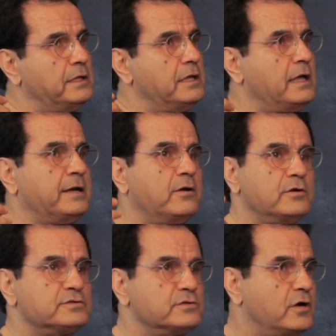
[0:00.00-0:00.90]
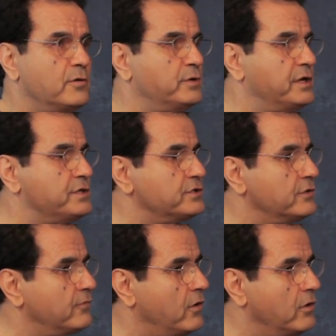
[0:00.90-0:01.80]
Yeah, and also combination
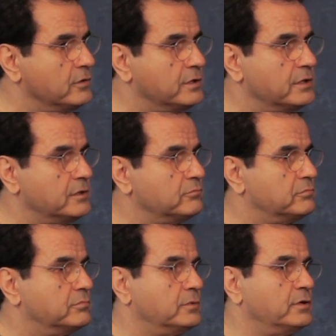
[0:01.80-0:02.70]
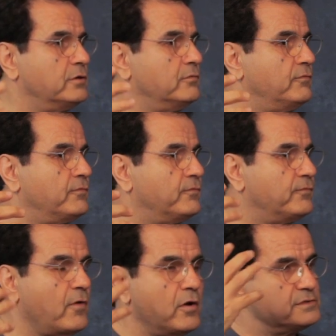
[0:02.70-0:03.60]
of all the,
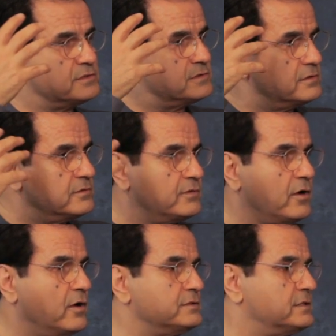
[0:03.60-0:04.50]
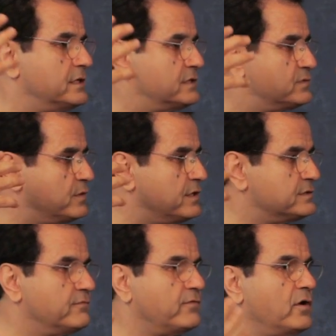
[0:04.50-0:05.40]
false thoughts and experience,
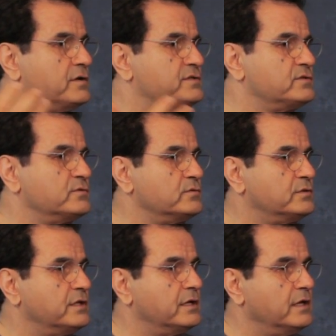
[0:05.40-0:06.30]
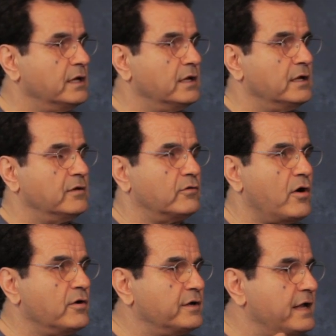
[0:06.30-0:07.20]
the falsehood, the
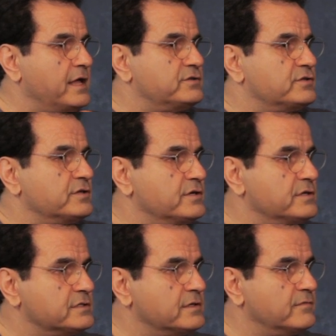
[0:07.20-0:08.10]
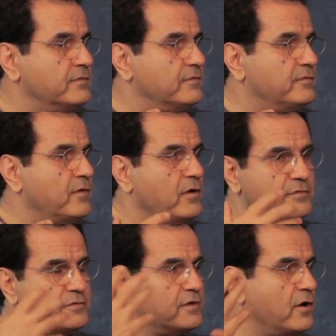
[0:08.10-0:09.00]
wrong natures and false
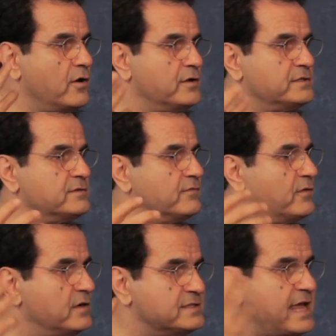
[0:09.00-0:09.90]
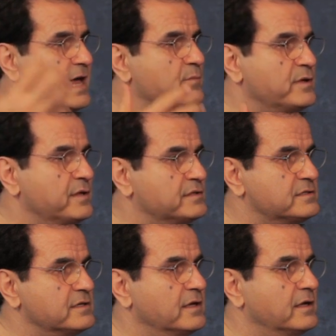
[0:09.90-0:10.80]
thoughts and false
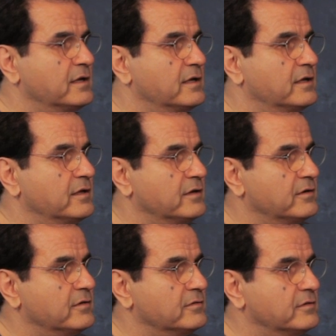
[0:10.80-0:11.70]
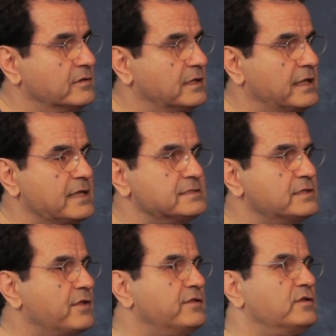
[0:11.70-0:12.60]
habits, that has
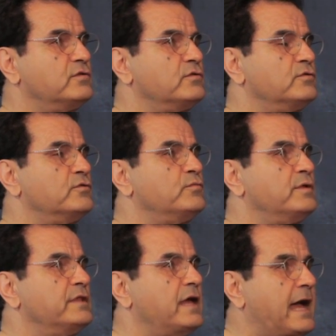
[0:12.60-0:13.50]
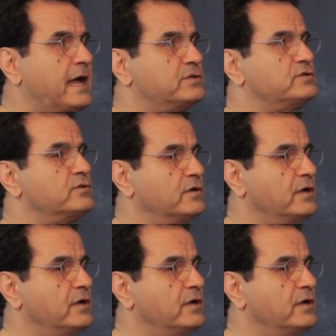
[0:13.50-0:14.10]
nothing to do with the actual